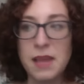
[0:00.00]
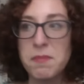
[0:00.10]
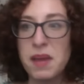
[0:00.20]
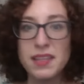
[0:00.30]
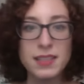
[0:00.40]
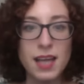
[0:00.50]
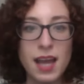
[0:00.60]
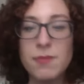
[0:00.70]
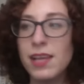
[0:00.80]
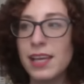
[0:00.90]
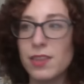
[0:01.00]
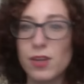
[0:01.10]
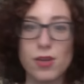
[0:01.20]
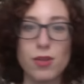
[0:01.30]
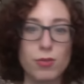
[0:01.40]
And by the time like
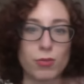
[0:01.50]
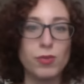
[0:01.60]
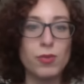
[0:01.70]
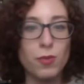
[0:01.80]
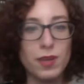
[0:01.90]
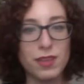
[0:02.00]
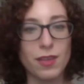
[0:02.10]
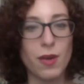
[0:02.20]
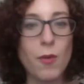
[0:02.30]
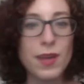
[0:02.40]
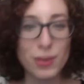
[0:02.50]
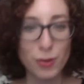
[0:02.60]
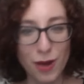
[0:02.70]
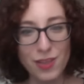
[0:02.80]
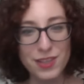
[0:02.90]
they're through with going through
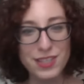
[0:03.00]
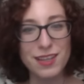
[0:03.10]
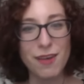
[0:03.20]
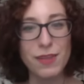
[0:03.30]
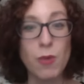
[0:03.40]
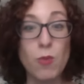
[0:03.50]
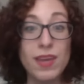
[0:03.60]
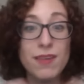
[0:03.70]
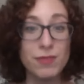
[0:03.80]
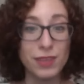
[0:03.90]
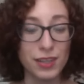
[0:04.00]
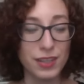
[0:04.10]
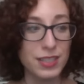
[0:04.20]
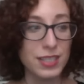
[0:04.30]
all the stuff that we've learned,